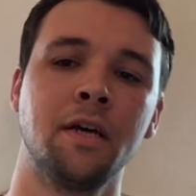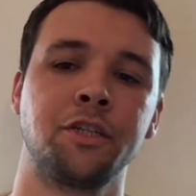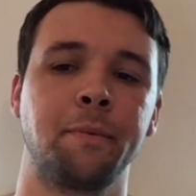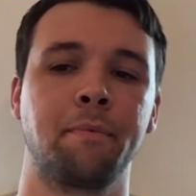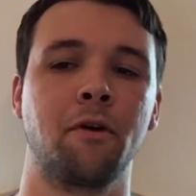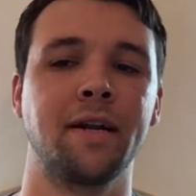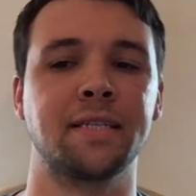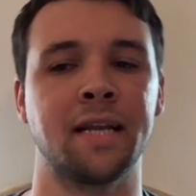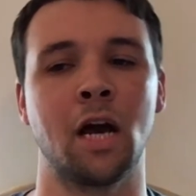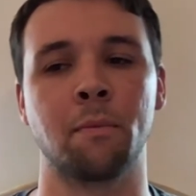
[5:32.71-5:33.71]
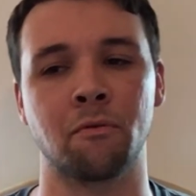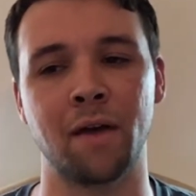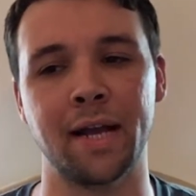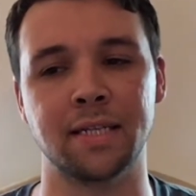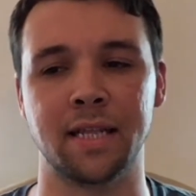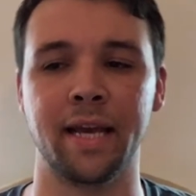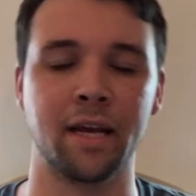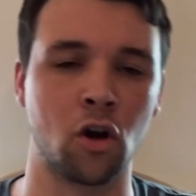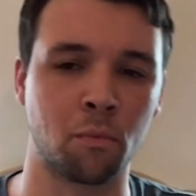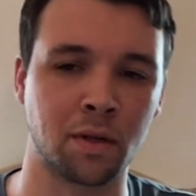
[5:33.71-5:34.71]
Jimmy Paredes and Elmer Reyes, they
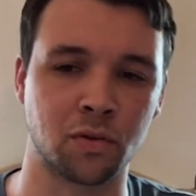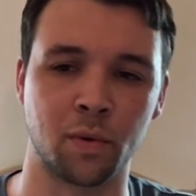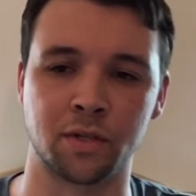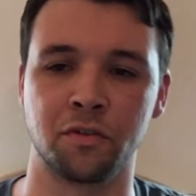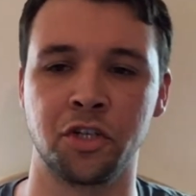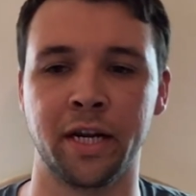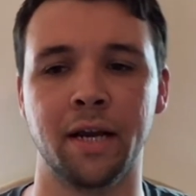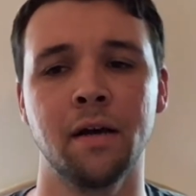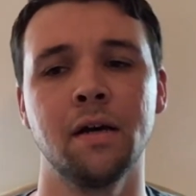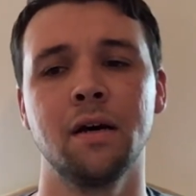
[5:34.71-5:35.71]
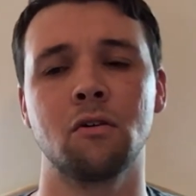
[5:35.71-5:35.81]
hit home runs for West Virginia.